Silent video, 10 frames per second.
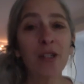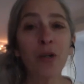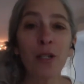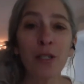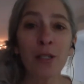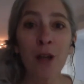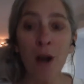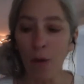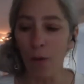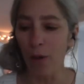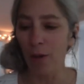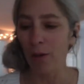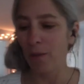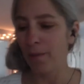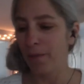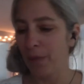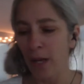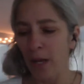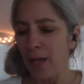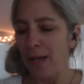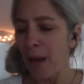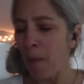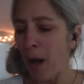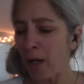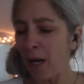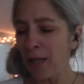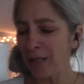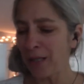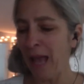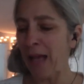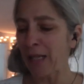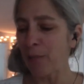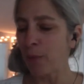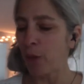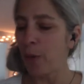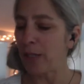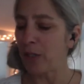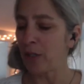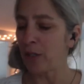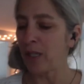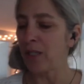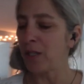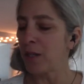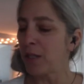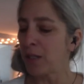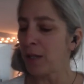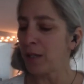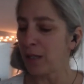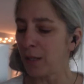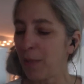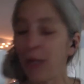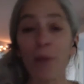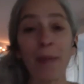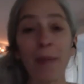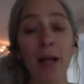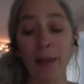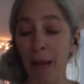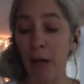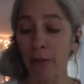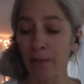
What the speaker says: is no. Now, Ma Custis asked more questions until the sun disappeared behind the mountain.